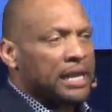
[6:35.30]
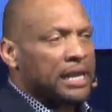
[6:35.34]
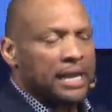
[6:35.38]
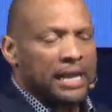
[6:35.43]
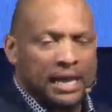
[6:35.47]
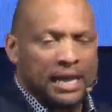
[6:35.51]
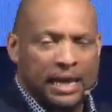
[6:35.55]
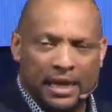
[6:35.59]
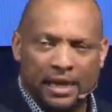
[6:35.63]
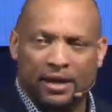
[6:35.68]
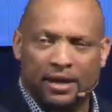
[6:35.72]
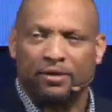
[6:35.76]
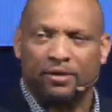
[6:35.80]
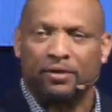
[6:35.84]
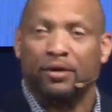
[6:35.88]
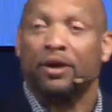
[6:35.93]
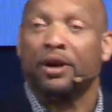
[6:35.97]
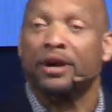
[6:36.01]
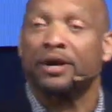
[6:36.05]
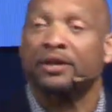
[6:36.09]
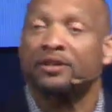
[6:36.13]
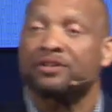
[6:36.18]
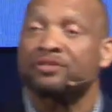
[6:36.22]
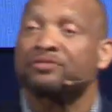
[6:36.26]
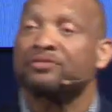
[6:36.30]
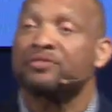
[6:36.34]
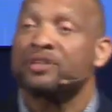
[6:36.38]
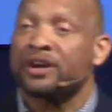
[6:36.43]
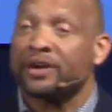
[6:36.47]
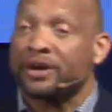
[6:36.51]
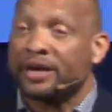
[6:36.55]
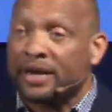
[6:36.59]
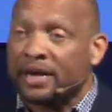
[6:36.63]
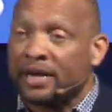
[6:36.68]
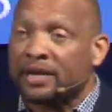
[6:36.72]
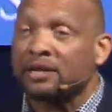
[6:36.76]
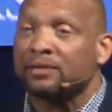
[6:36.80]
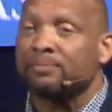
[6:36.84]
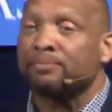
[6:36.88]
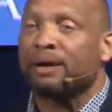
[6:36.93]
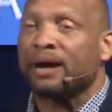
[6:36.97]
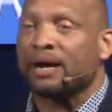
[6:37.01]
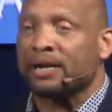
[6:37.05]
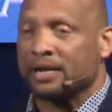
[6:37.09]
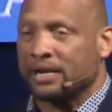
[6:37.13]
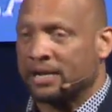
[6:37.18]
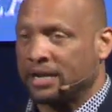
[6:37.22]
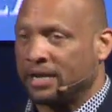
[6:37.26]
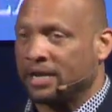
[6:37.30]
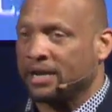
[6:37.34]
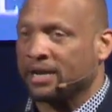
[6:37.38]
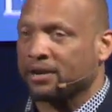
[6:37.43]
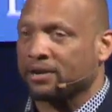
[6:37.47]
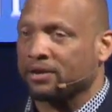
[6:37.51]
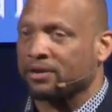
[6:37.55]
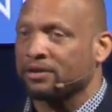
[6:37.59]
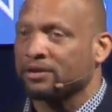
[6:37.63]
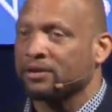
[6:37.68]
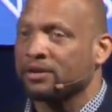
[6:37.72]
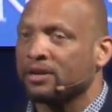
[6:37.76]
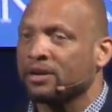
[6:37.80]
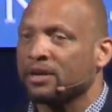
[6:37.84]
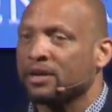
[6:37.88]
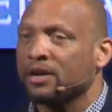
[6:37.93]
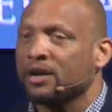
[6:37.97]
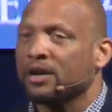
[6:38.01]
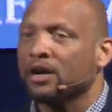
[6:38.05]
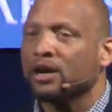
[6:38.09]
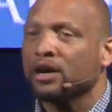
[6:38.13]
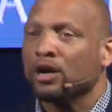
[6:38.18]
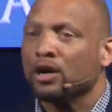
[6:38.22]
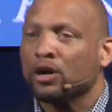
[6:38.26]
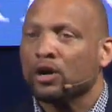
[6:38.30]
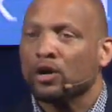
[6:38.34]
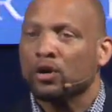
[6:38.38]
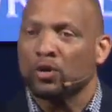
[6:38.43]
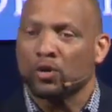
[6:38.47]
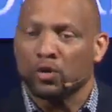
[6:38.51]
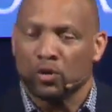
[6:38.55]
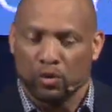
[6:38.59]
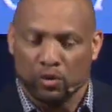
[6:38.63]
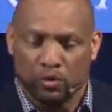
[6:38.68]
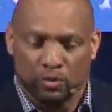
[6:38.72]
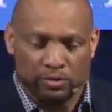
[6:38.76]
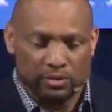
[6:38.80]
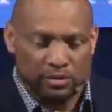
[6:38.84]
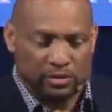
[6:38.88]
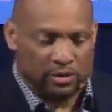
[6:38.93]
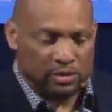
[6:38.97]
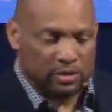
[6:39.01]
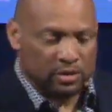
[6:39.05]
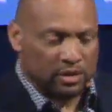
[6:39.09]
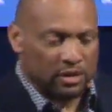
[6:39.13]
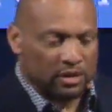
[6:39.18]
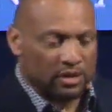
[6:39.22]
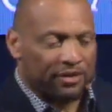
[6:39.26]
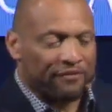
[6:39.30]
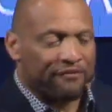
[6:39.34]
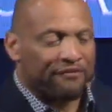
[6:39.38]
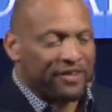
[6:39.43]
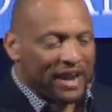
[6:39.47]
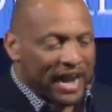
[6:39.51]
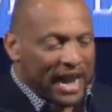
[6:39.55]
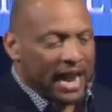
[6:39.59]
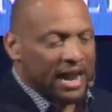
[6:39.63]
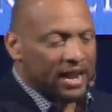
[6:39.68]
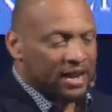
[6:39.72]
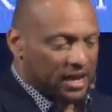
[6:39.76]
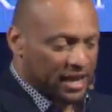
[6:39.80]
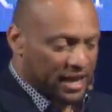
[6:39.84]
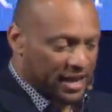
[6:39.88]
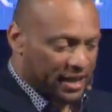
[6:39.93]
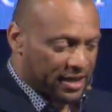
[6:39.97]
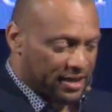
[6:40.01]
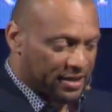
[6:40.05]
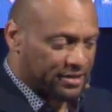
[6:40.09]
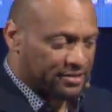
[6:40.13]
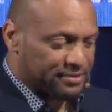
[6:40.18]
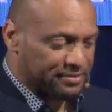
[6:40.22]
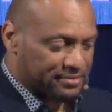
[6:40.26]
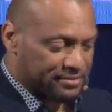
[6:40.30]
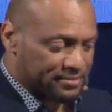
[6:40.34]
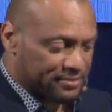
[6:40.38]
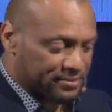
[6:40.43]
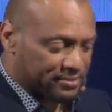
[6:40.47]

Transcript: here, or is there anybody here who violated,